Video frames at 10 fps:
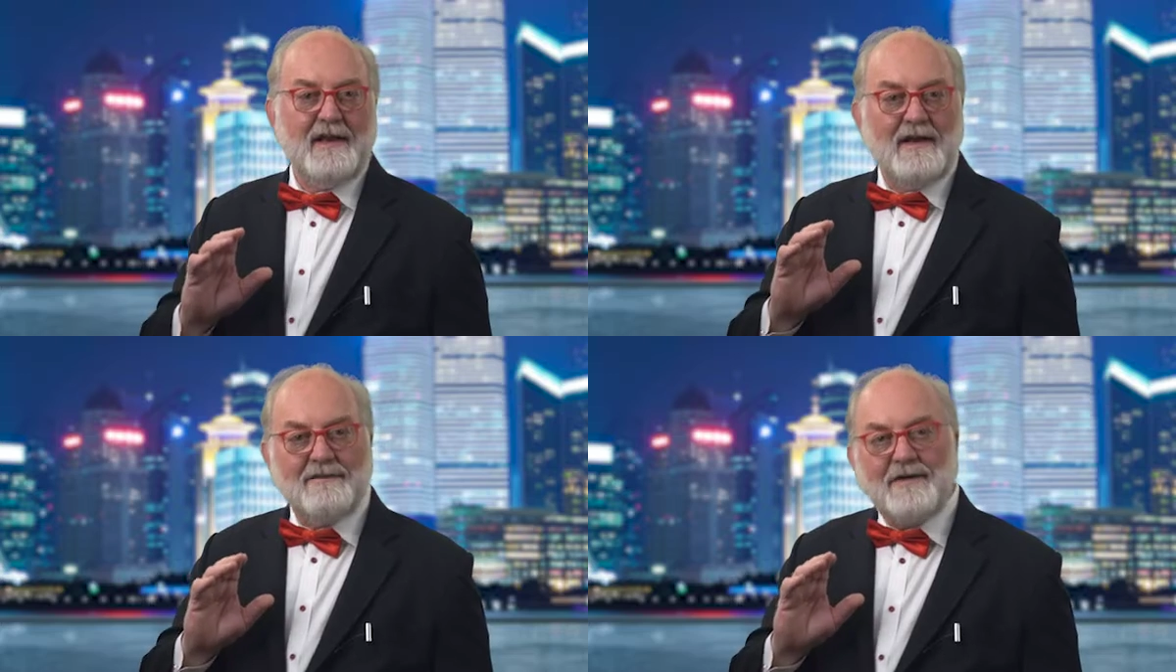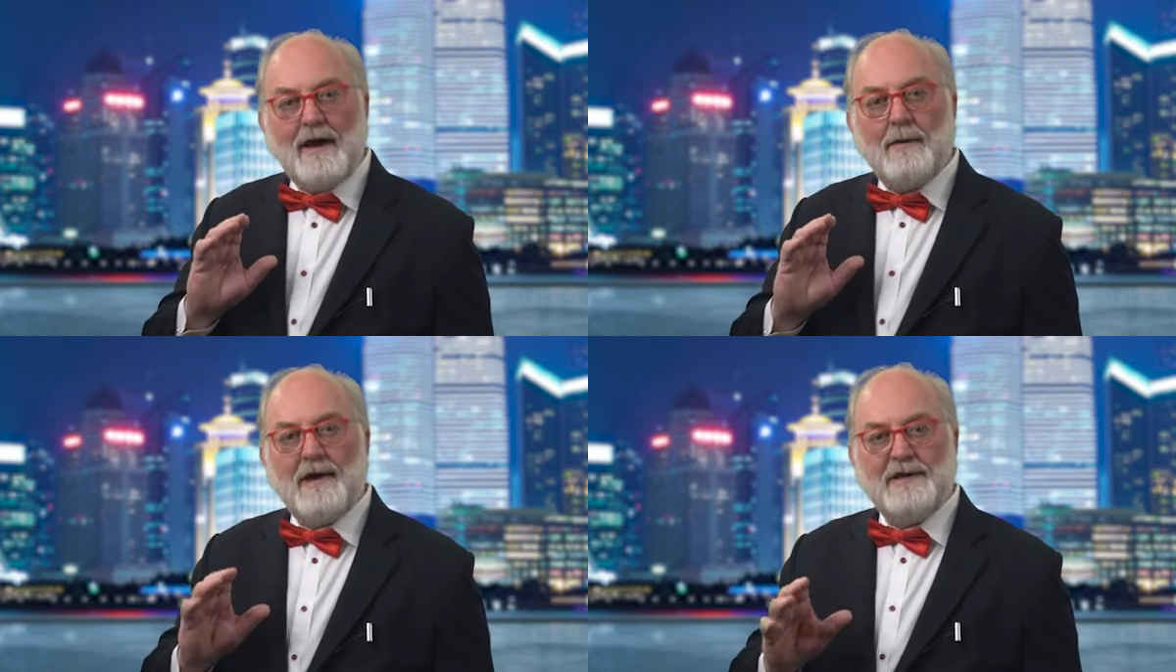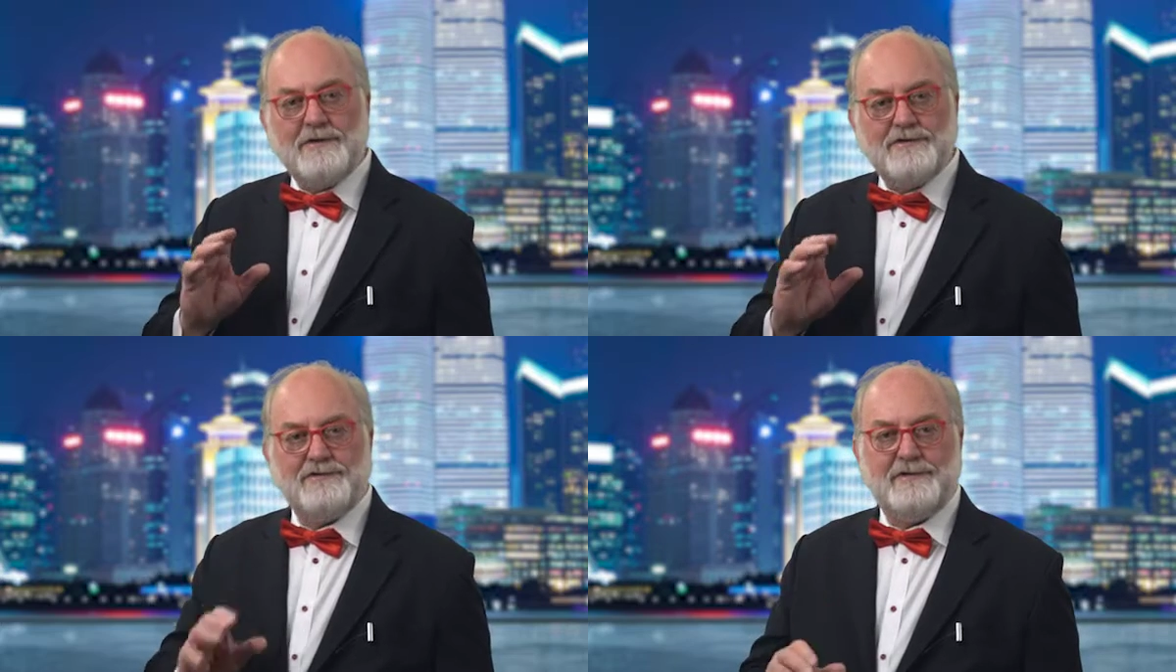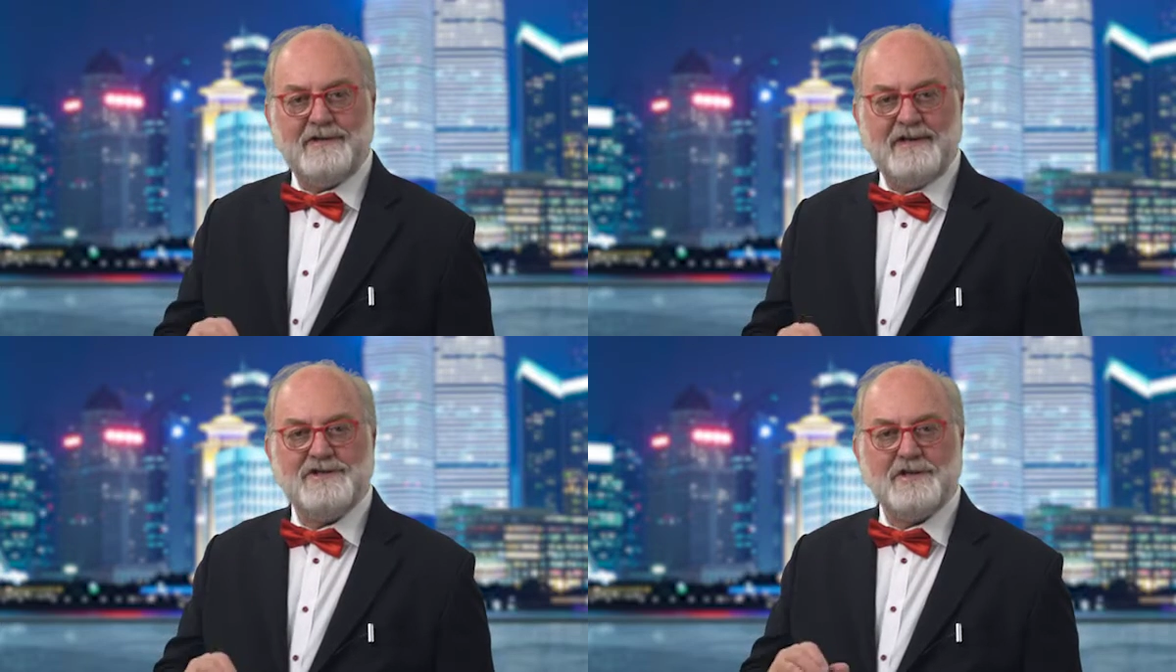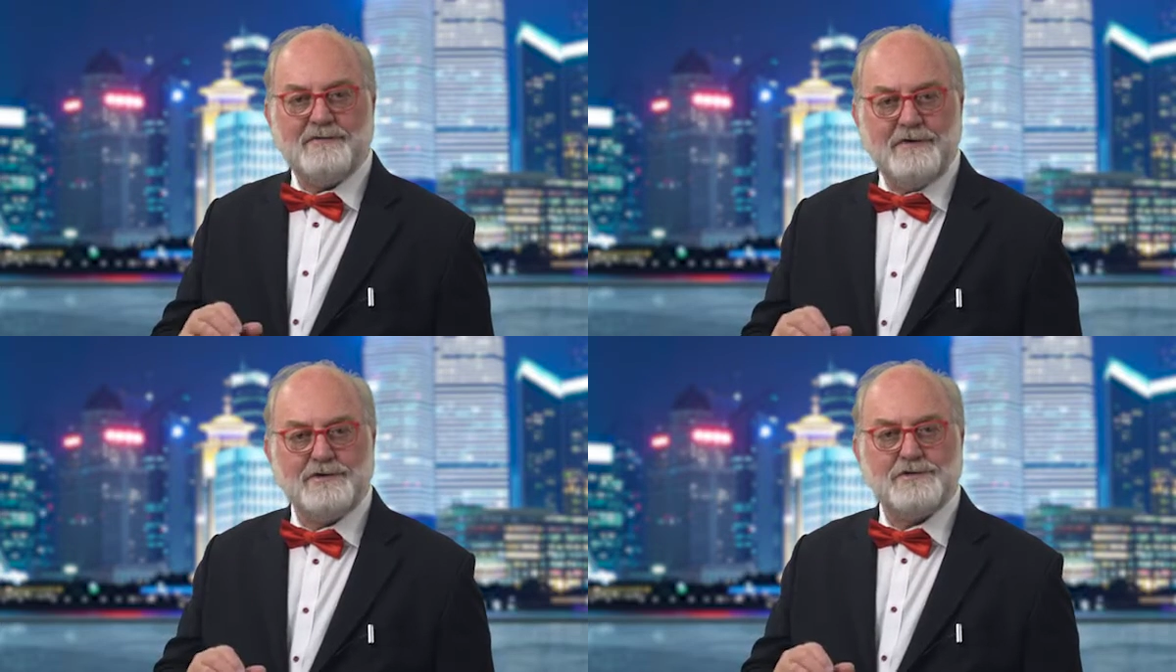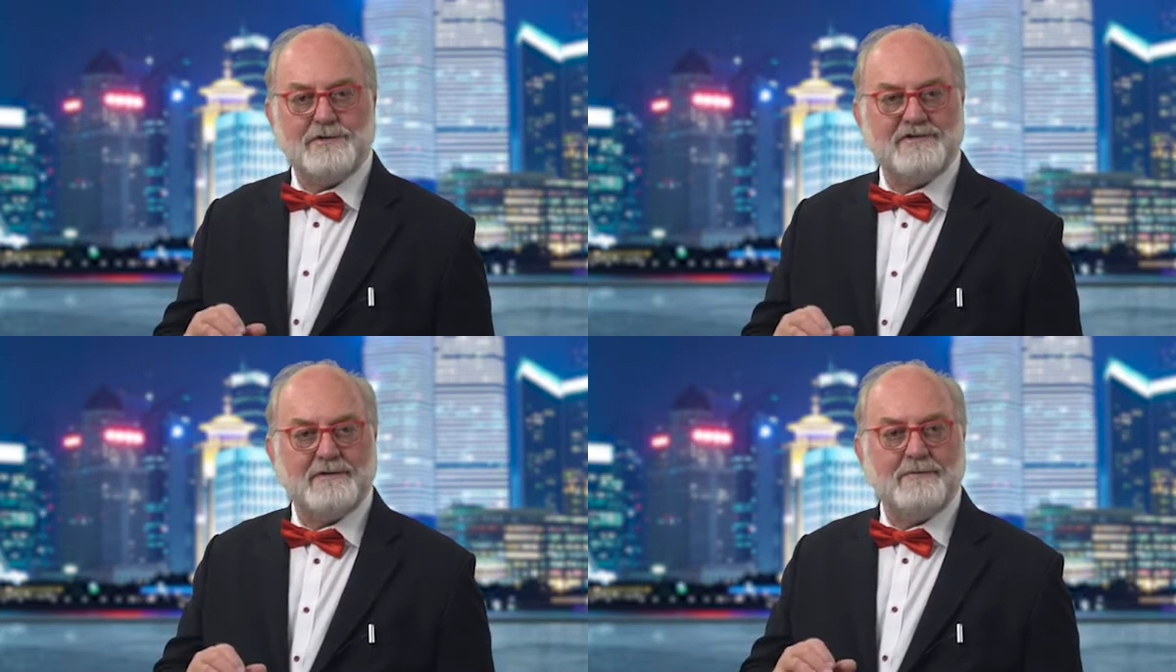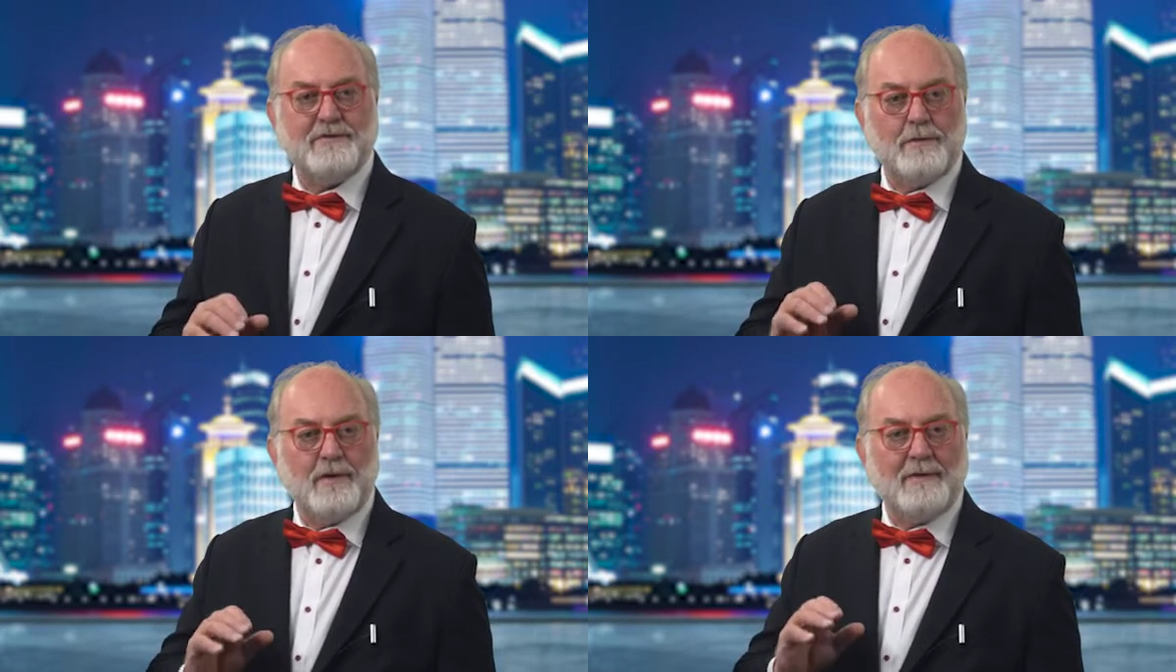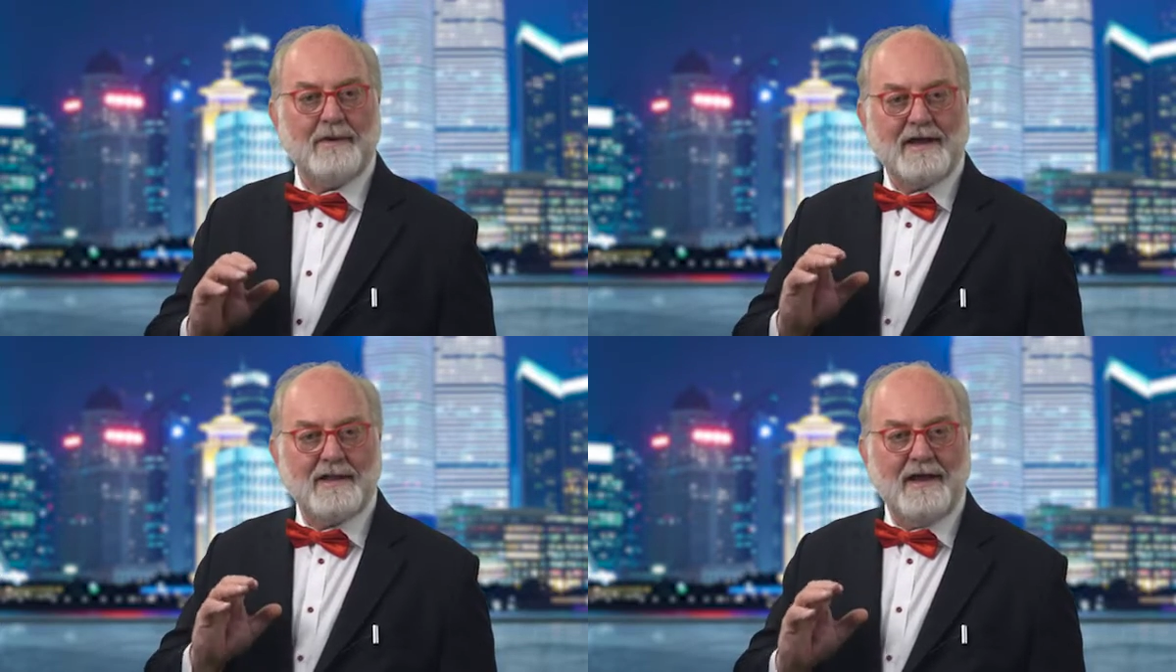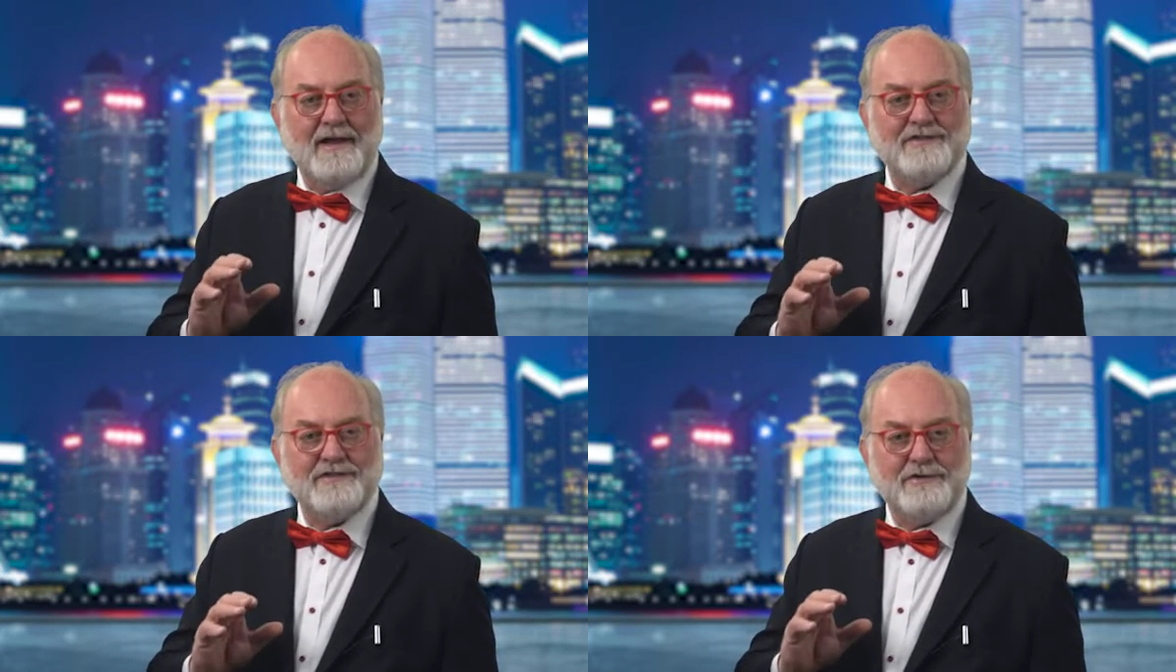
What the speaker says: of how I use strategic futurism for one of my clients